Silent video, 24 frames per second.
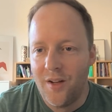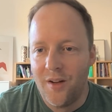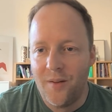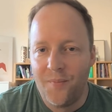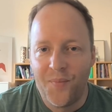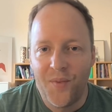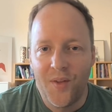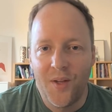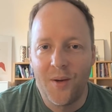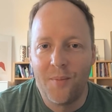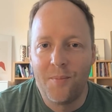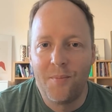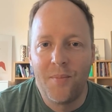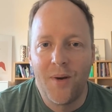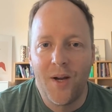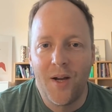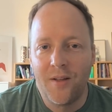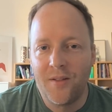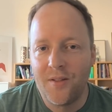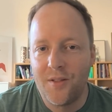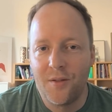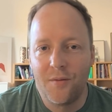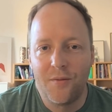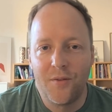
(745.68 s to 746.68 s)
a
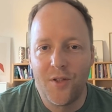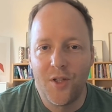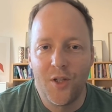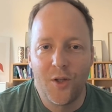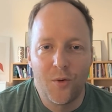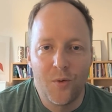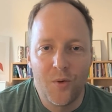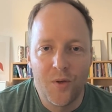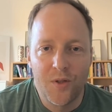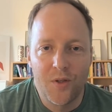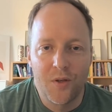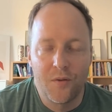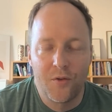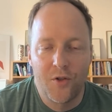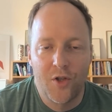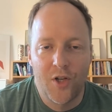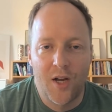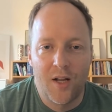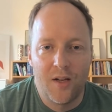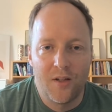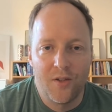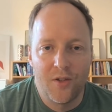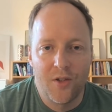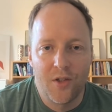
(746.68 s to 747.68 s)
massive sequence of
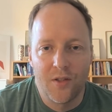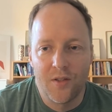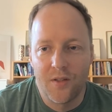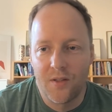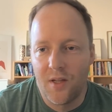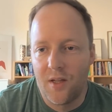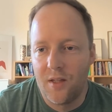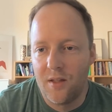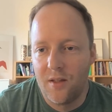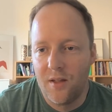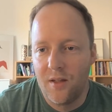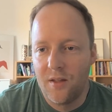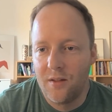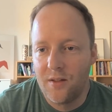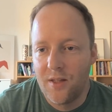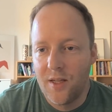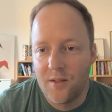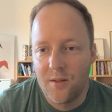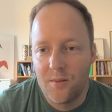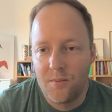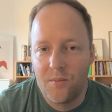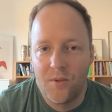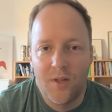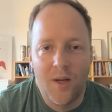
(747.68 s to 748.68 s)
challenges, and
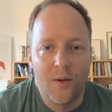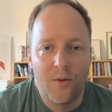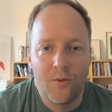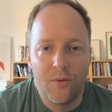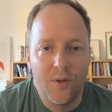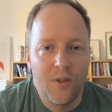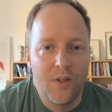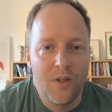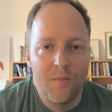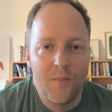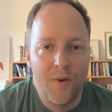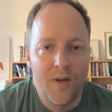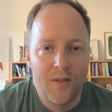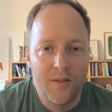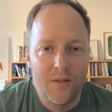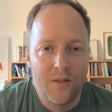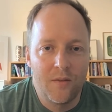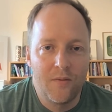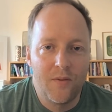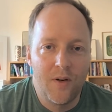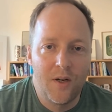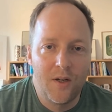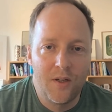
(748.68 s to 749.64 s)
that really makes it very